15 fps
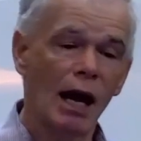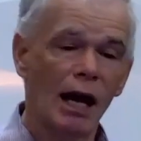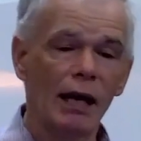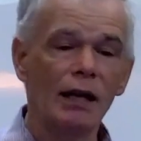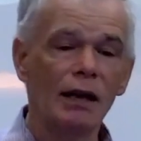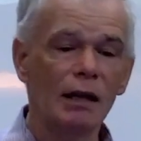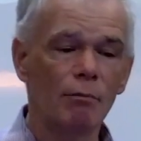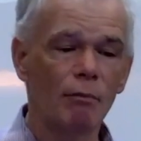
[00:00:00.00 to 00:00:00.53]

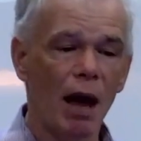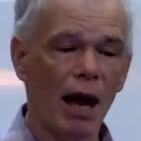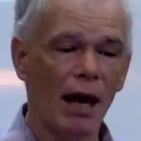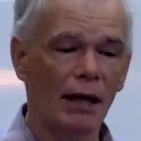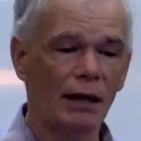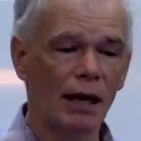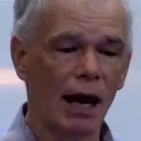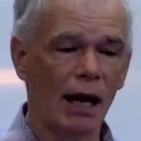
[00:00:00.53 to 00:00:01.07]
in the
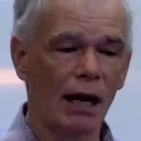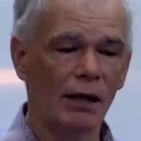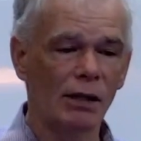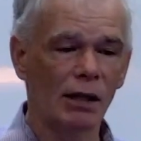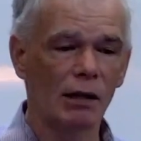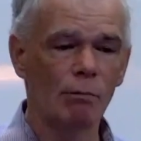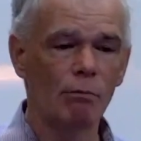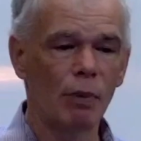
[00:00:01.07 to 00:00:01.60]
main as
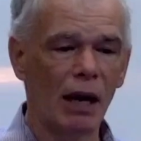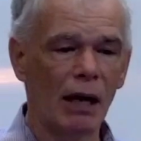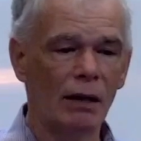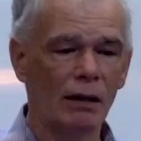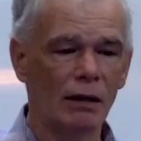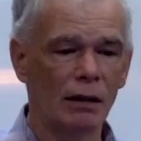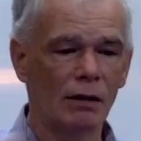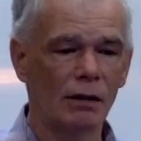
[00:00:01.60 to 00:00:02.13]

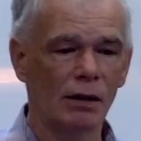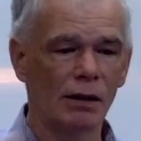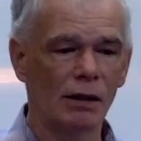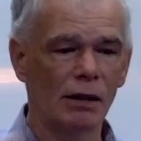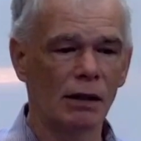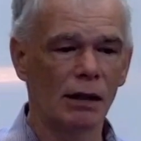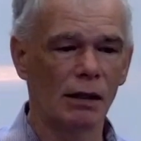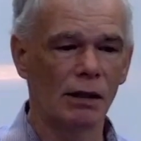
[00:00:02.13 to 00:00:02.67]
impenitent
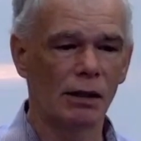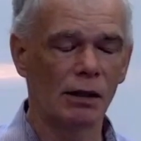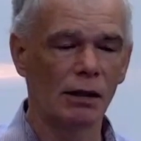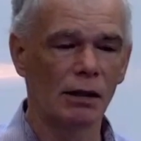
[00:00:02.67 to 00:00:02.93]
sinners.